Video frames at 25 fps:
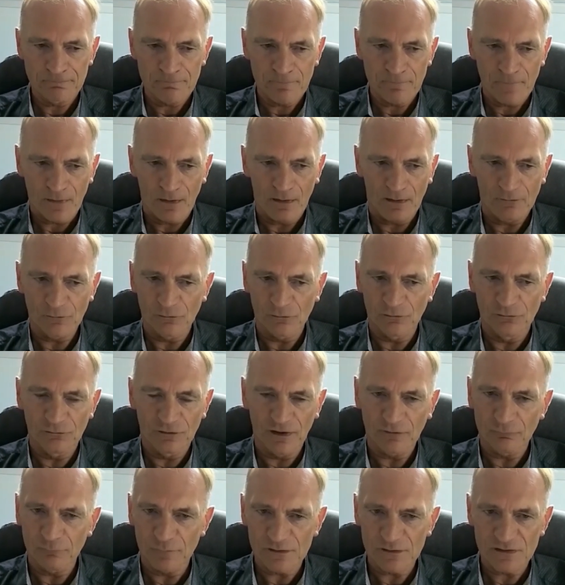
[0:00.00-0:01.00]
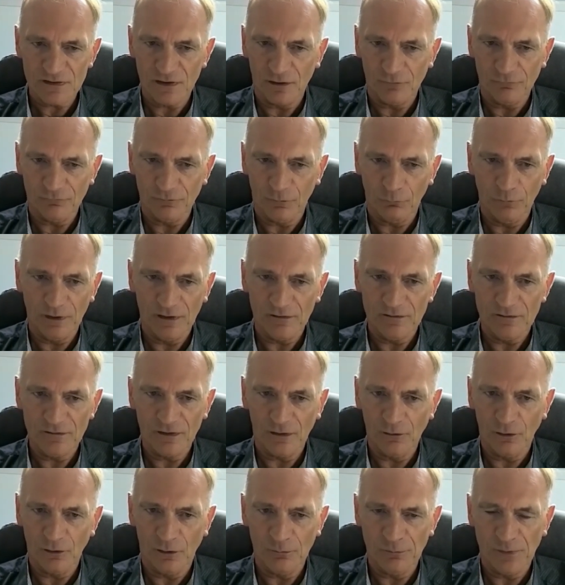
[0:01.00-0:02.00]
I don't give myself away to a
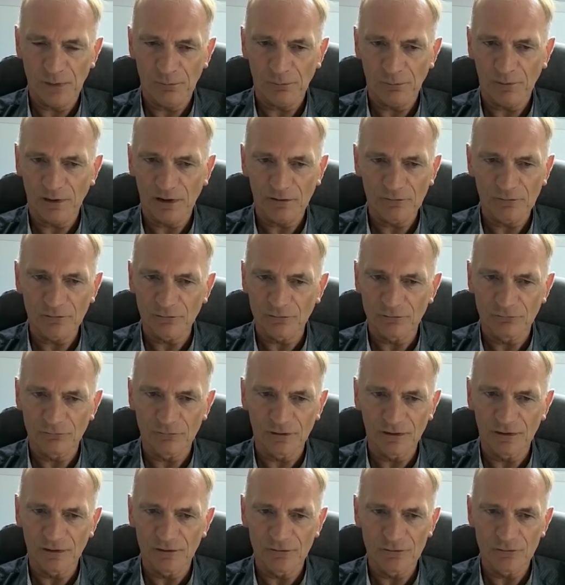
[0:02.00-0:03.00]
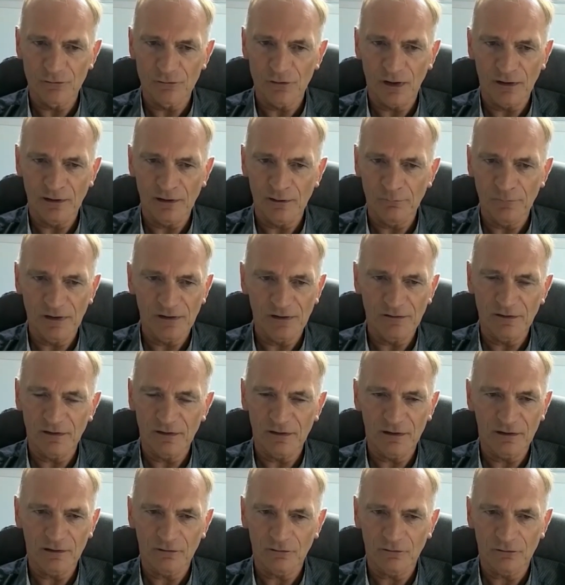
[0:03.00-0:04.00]
lot of people. I don't really do any
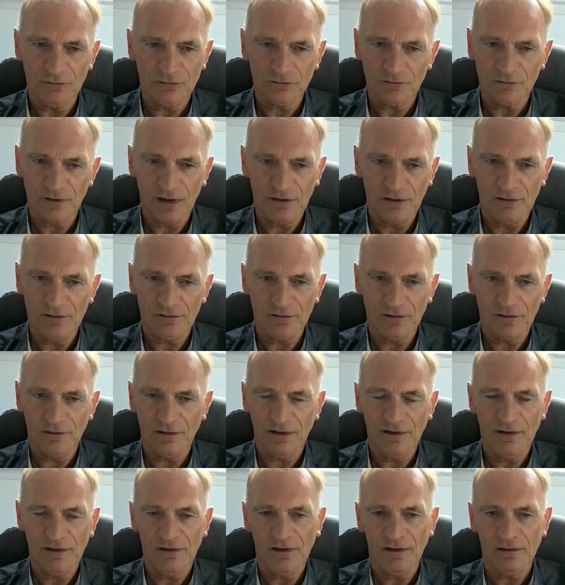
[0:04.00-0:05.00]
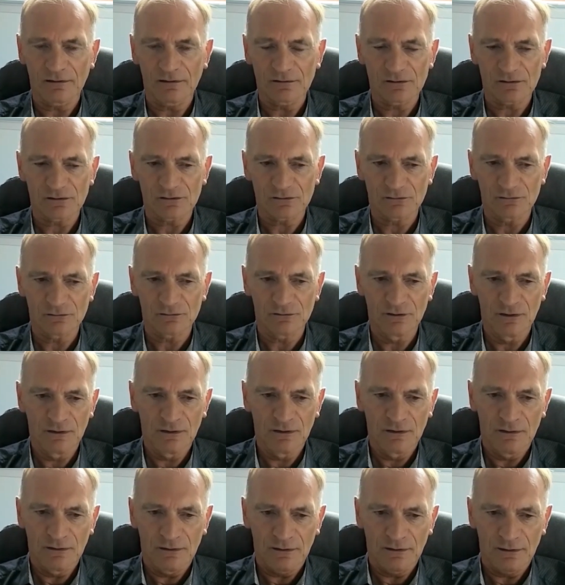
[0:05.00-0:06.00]
media or anything like that. So,
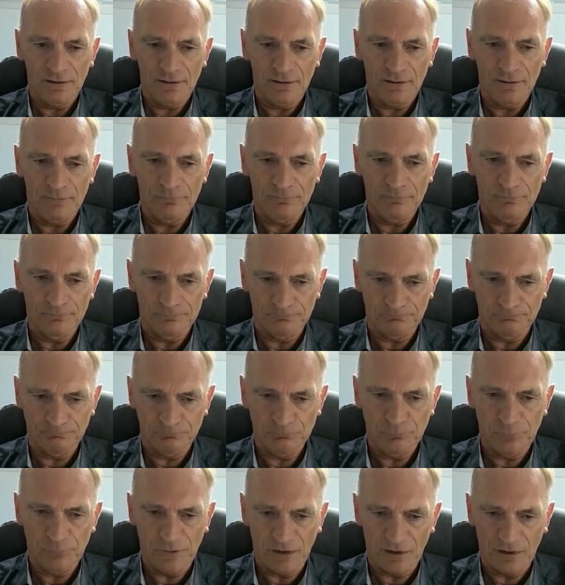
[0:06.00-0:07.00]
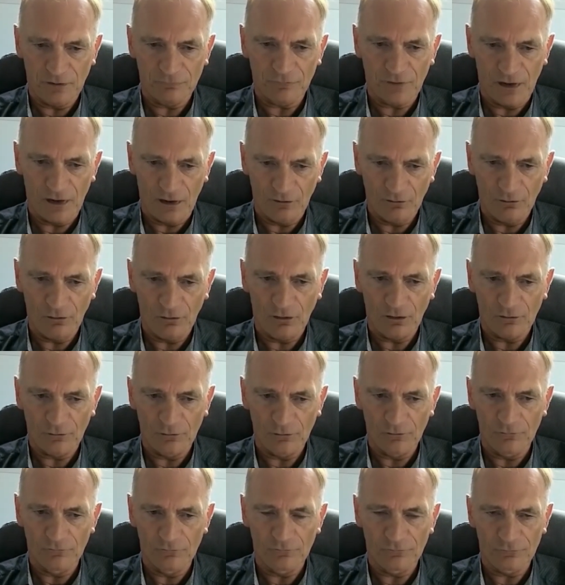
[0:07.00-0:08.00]
but I've got a lot of
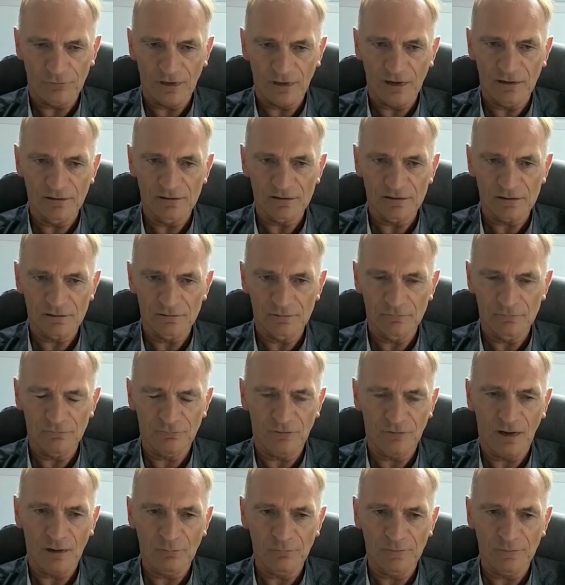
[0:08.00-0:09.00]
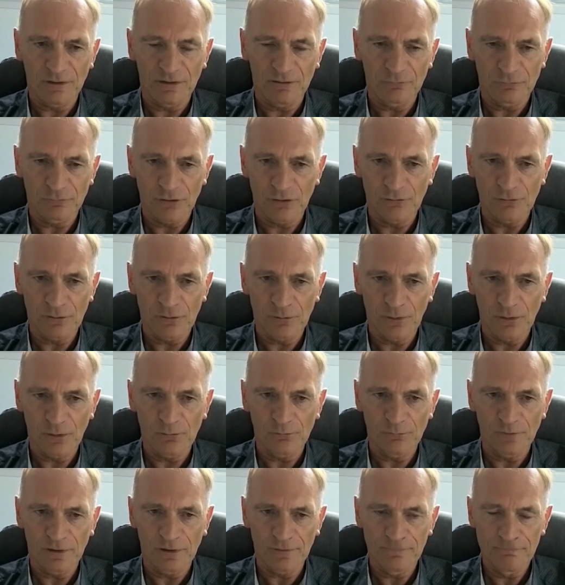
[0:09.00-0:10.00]
good friends and family around about
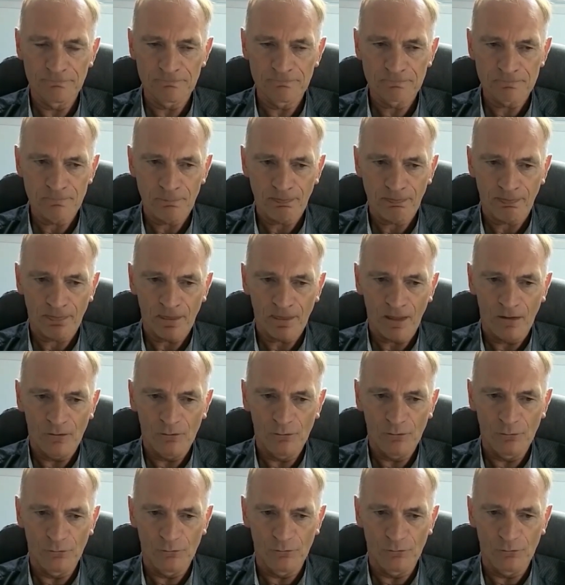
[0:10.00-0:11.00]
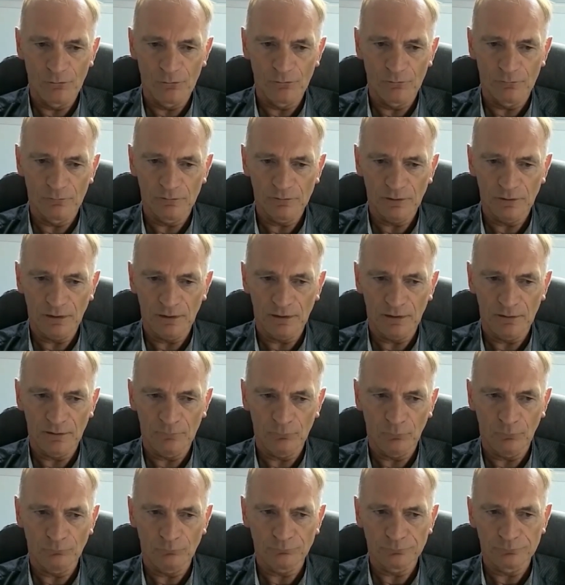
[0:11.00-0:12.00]
me who
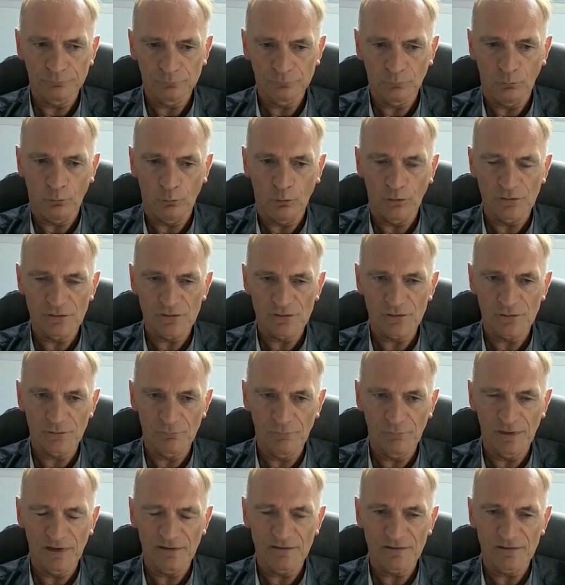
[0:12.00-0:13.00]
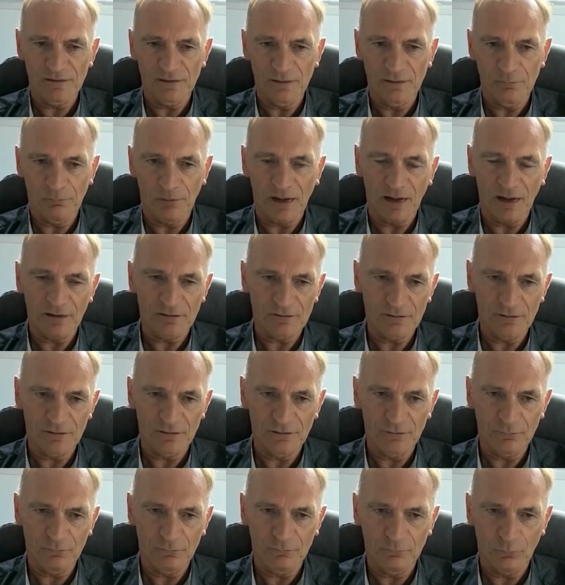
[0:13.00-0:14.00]
wanted me to get back
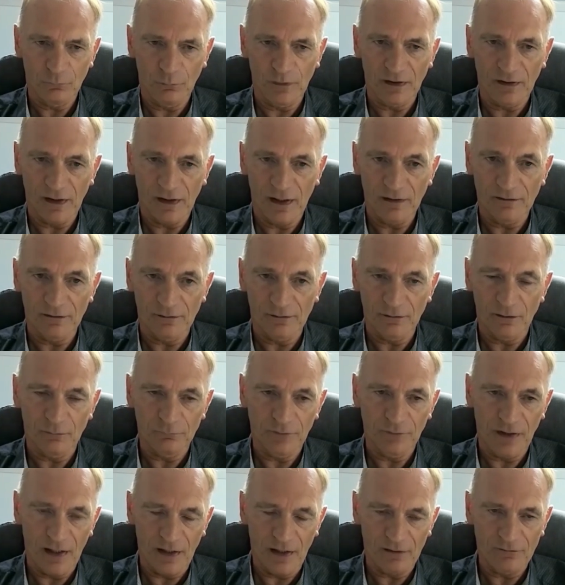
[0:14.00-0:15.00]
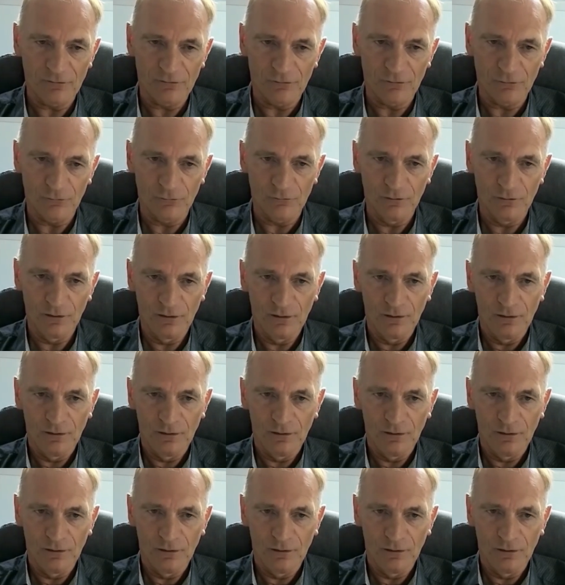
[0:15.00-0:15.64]
to where I ended up getting to